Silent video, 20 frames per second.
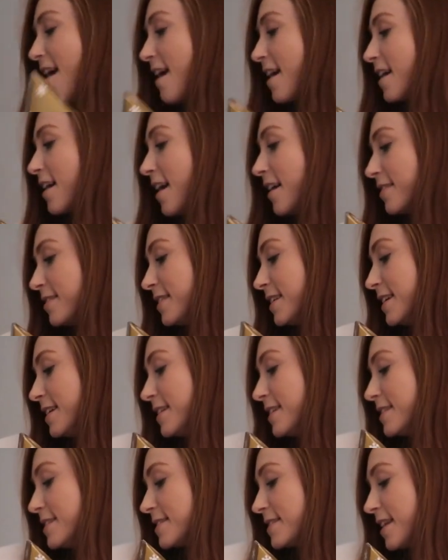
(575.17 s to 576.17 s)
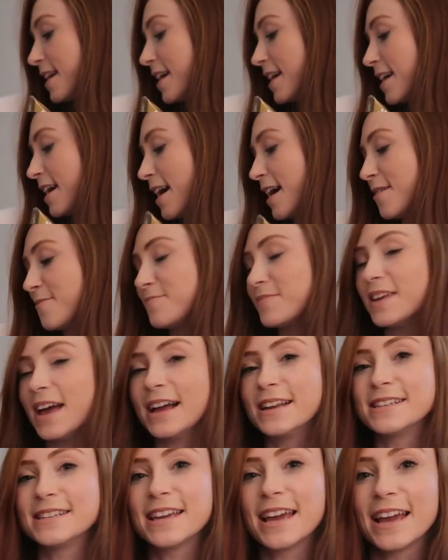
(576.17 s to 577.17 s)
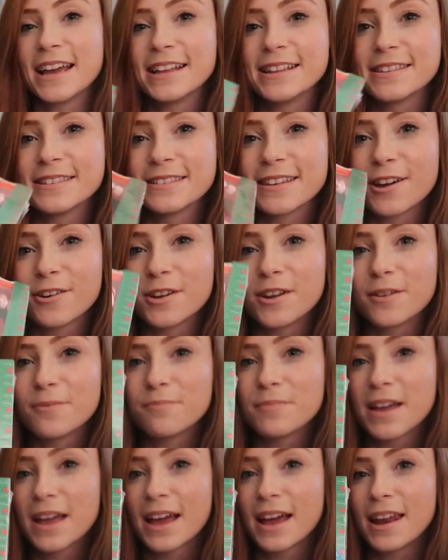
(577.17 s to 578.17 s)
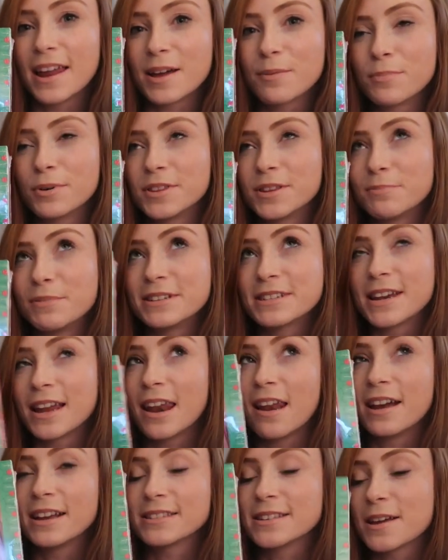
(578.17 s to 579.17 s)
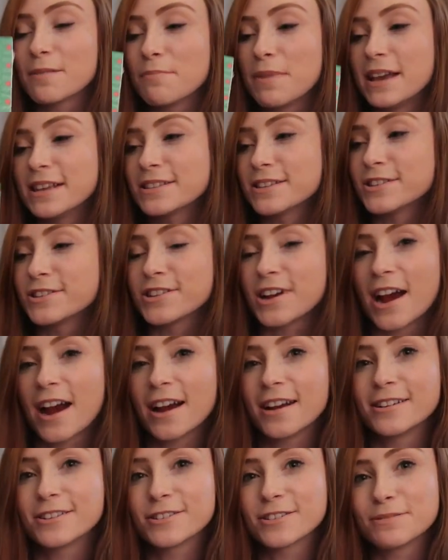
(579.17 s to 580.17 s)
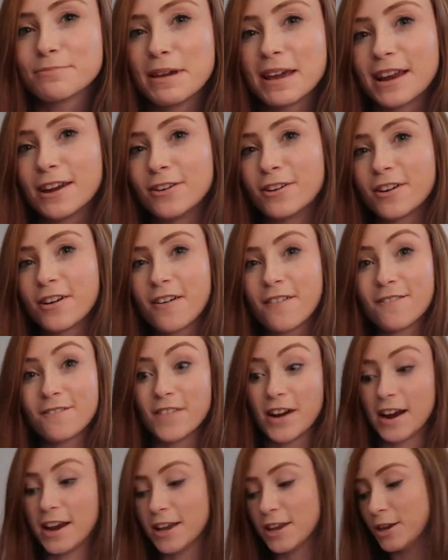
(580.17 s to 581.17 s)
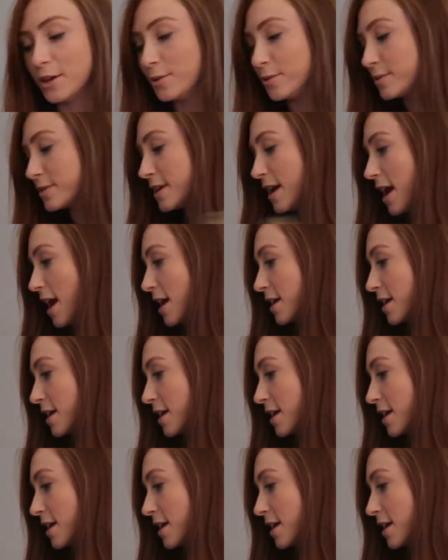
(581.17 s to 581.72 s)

I got these like candy canes. I'm gonna like put them into a nice like mason jar and just make it look very cute.